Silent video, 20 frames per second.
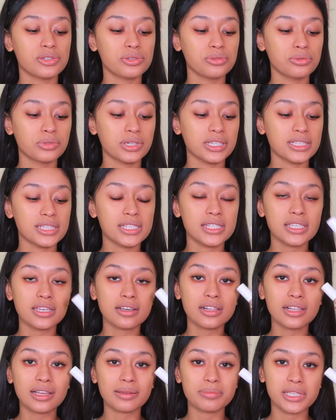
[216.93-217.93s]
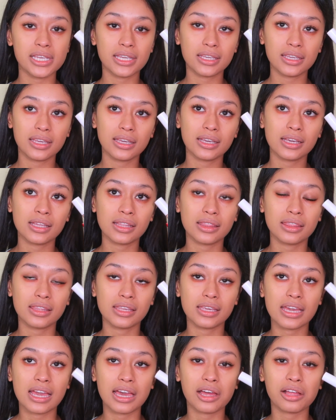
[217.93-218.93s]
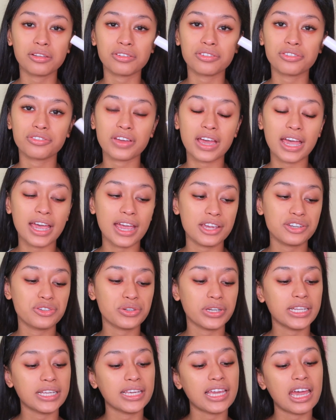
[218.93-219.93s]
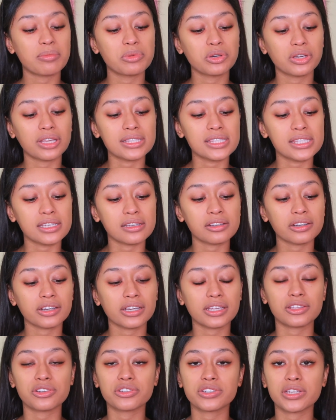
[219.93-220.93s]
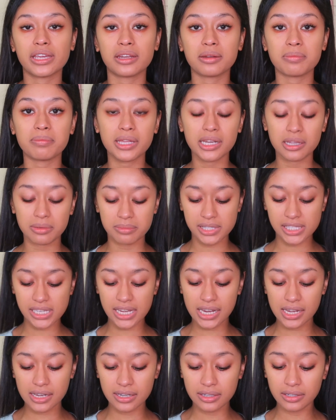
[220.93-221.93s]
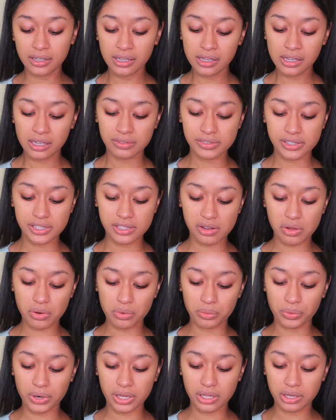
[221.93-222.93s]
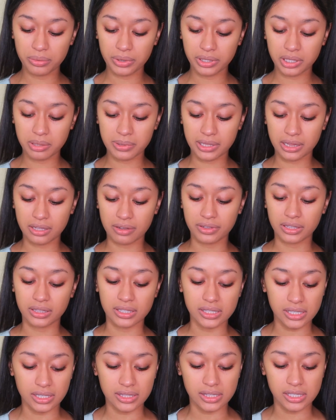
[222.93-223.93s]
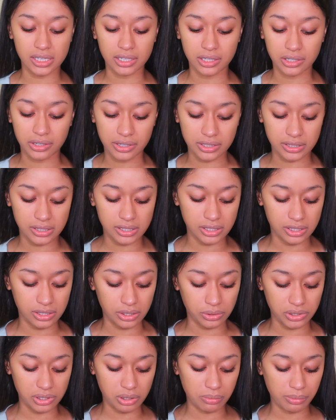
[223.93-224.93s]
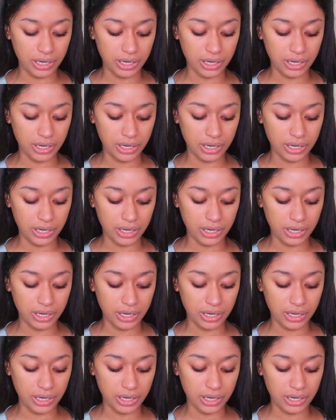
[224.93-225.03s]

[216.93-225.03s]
to conceal, I'm taking the e.l.f. Hydrating Camo Concealer in the shade Medium Sand. So really, really been loving this concealer. It's so, so